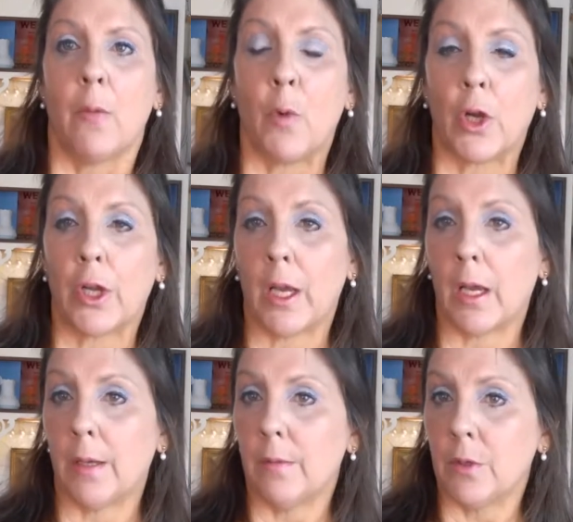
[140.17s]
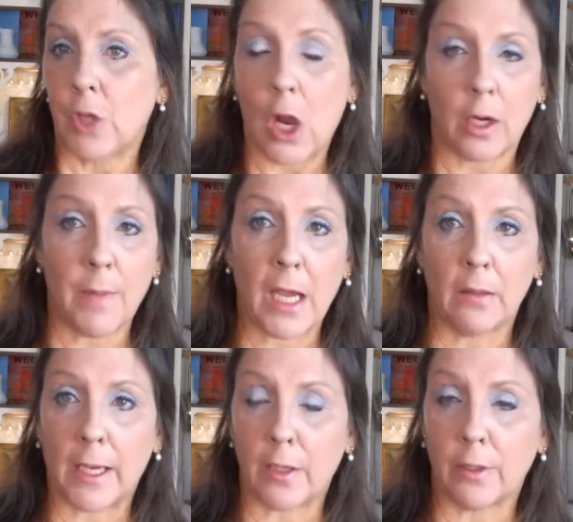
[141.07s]
we're going to talk
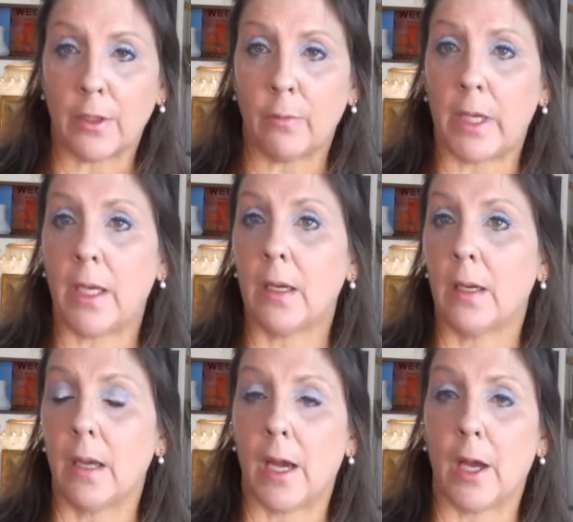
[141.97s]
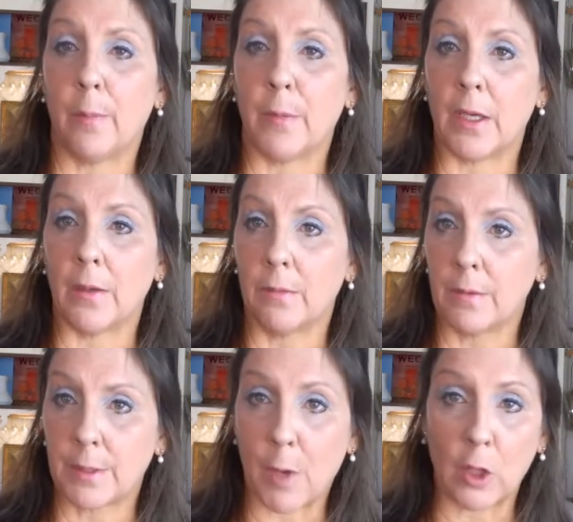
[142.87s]
about later in the week um, the
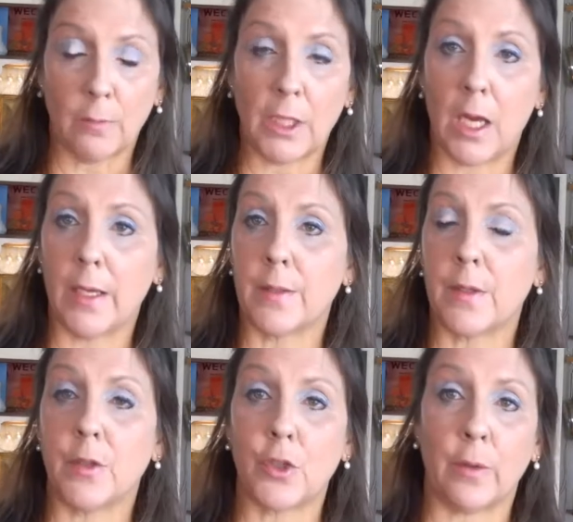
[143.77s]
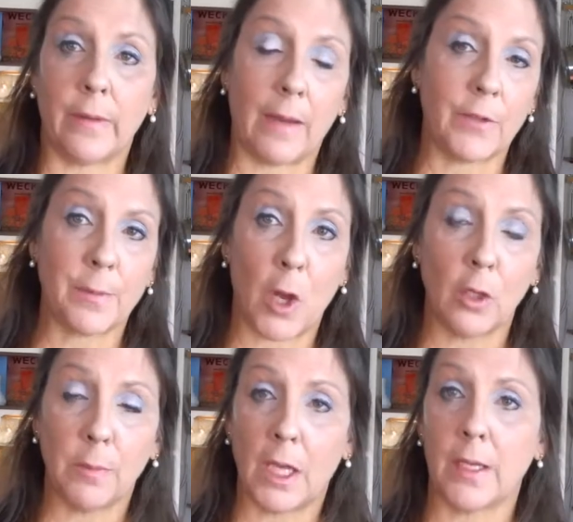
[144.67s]
small appliances. So if you have
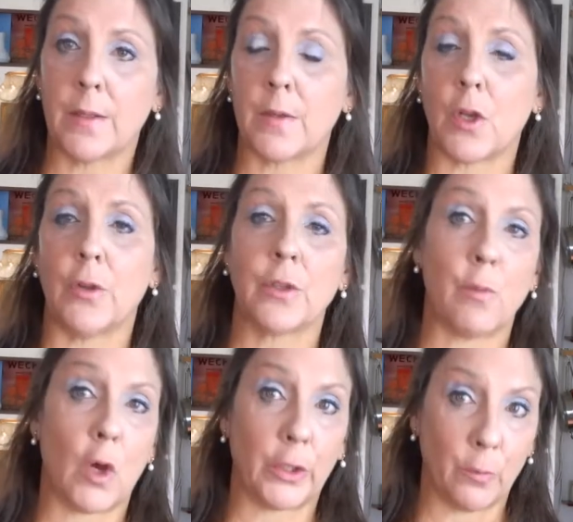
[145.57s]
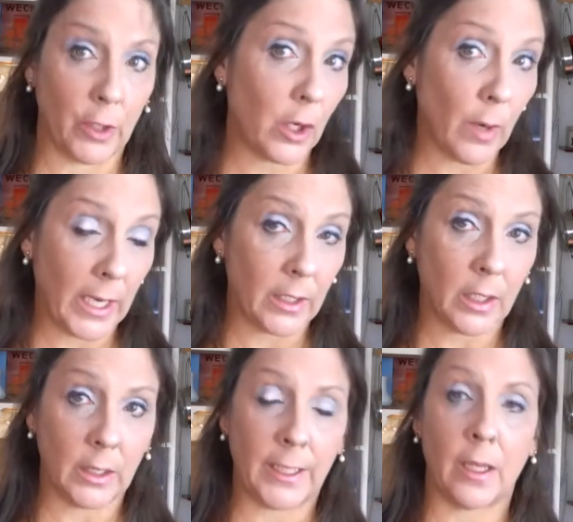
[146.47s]
small appliances on this wall, you want to go ahead and
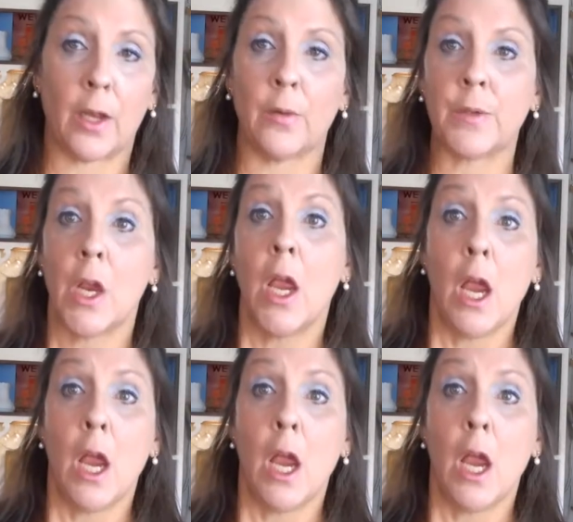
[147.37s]
clean those.